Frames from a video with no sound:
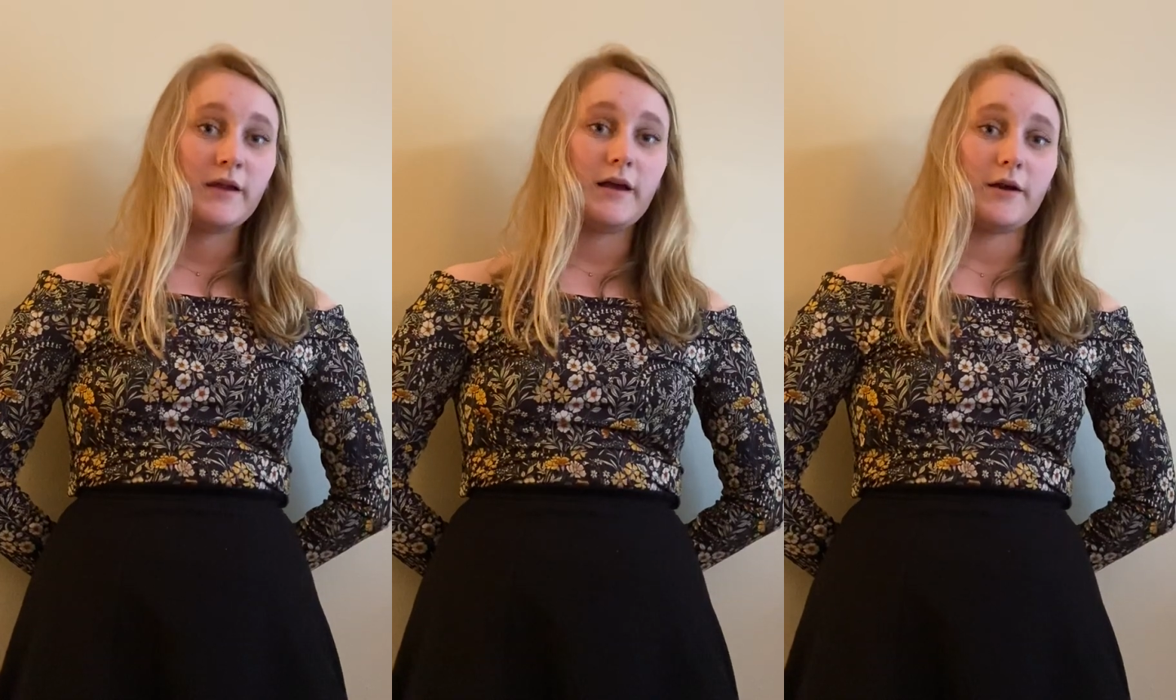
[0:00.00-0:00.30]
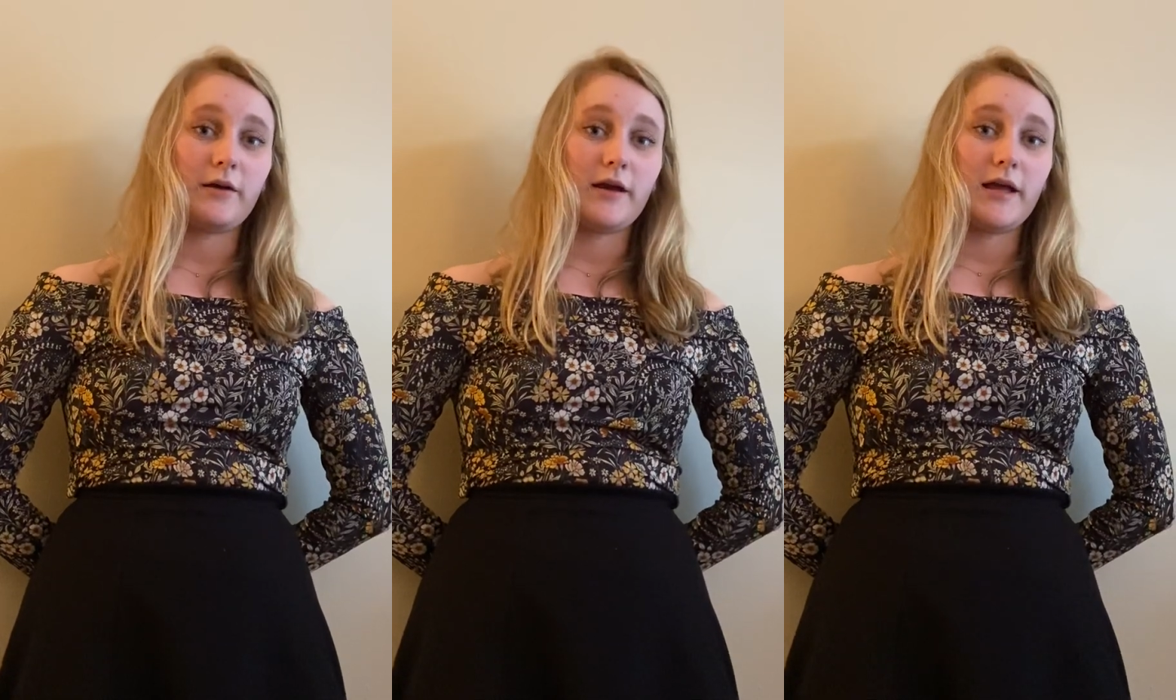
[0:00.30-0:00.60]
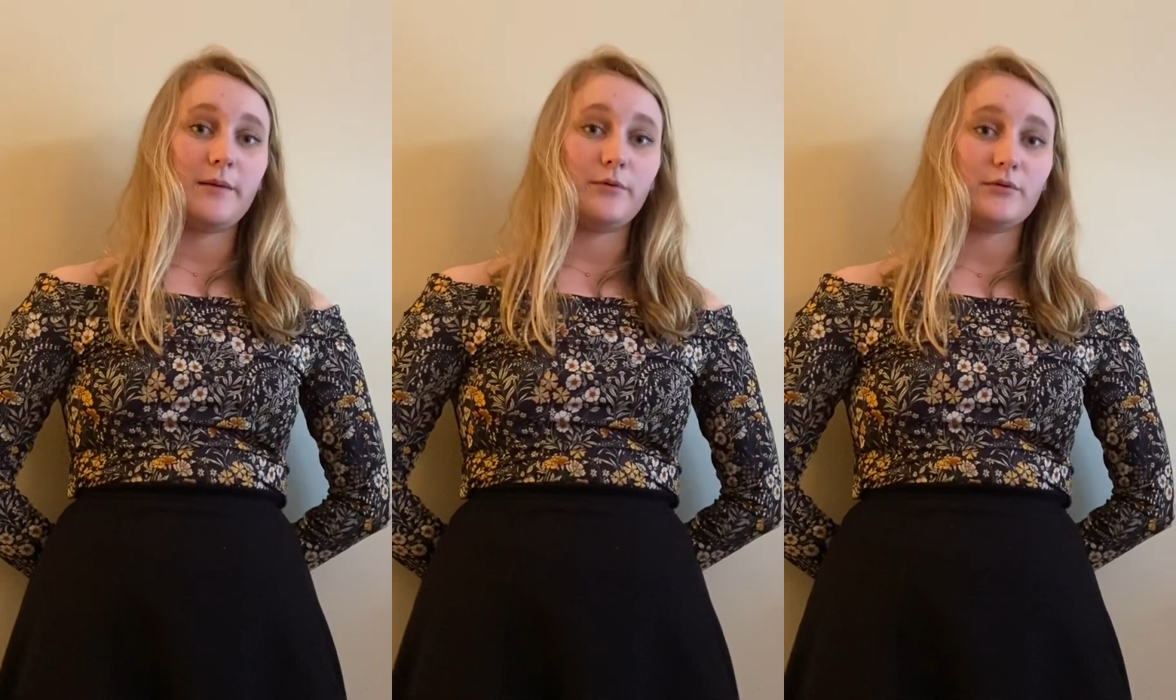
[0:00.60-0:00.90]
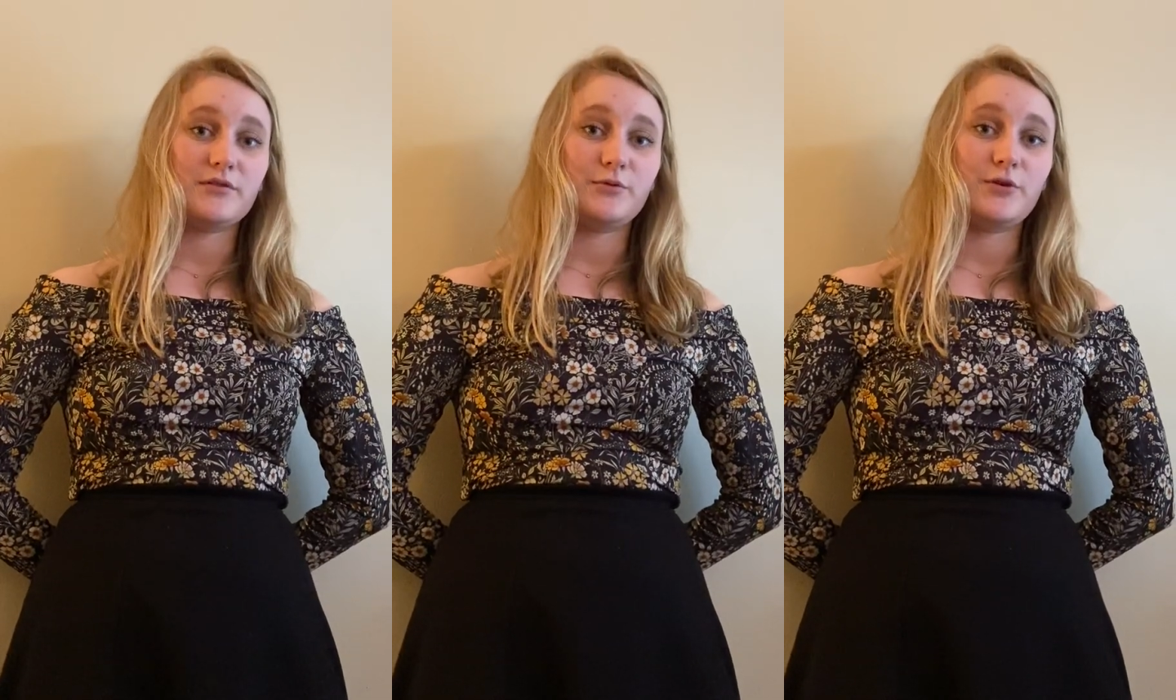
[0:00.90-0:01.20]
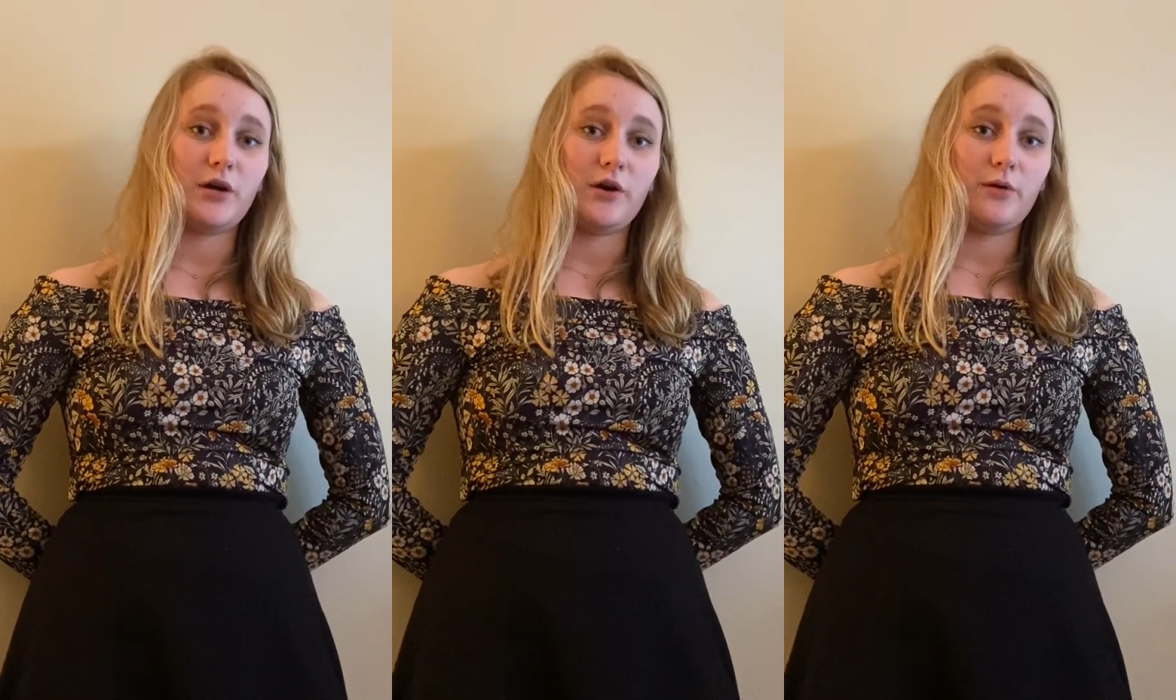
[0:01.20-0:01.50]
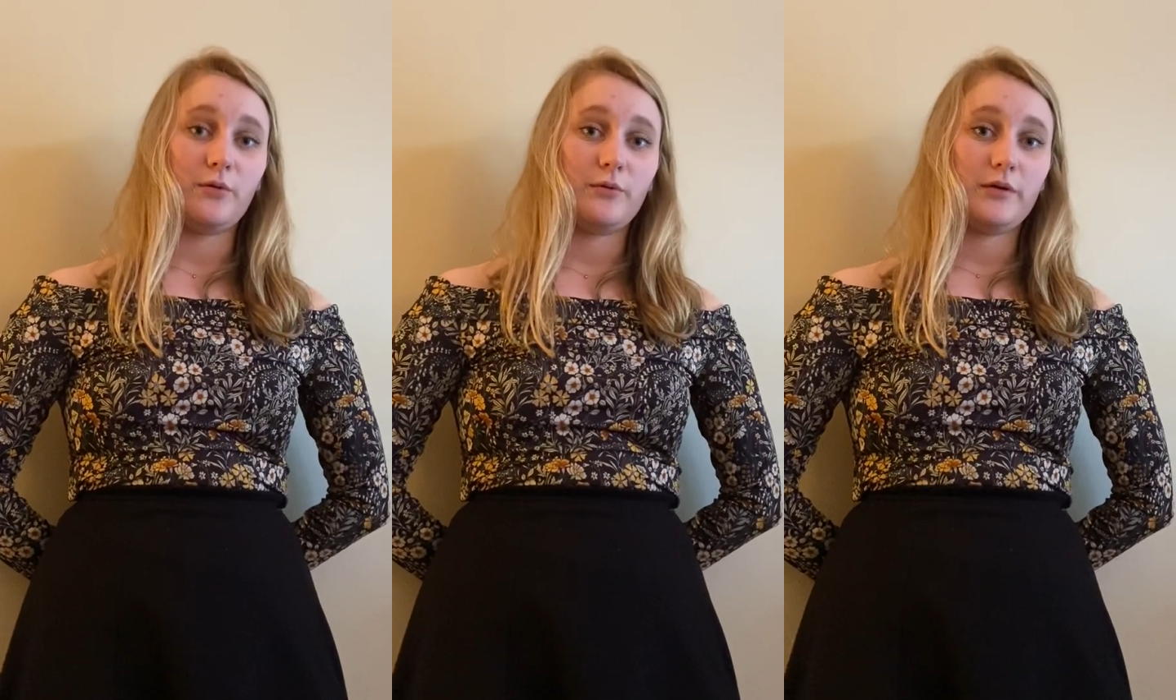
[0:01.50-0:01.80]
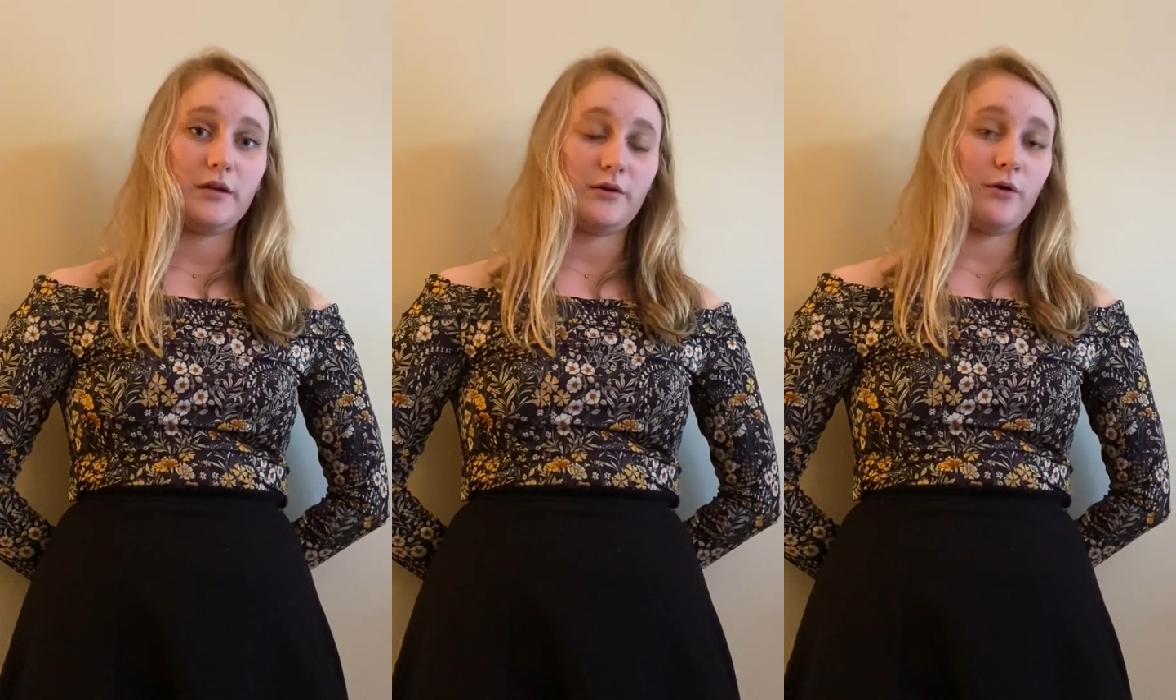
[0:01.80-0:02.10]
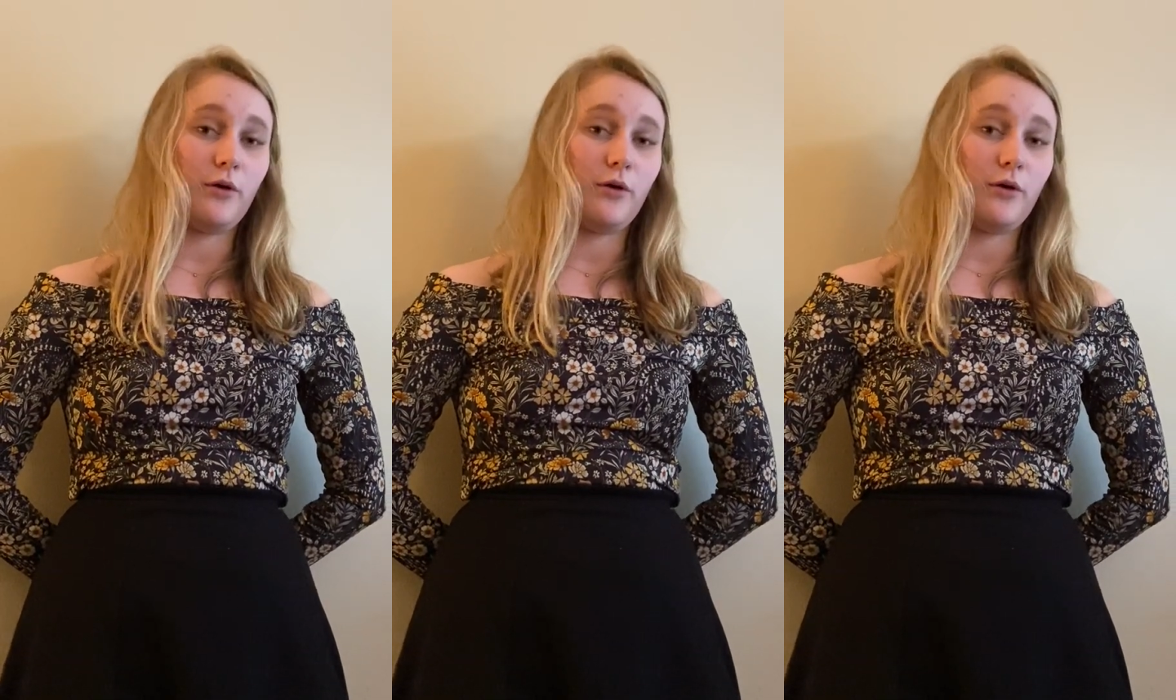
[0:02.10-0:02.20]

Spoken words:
and are able to go in